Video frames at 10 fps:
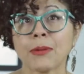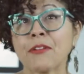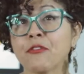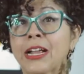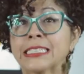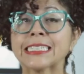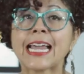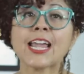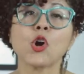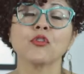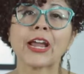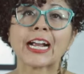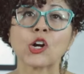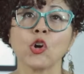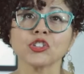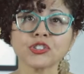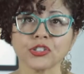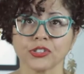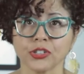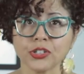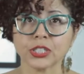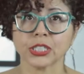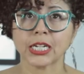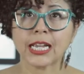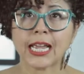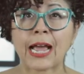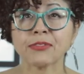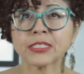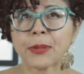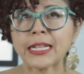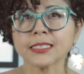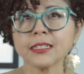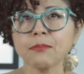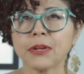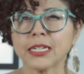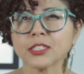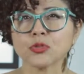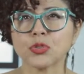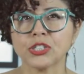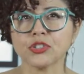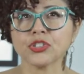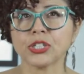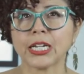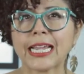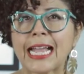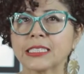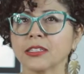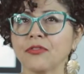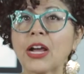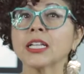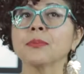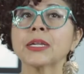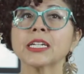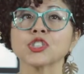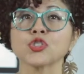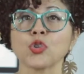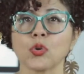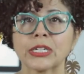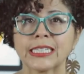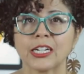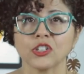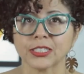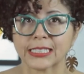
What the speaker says: My friends and I over at Culture Surge have spent some months researching and developing a storyteller's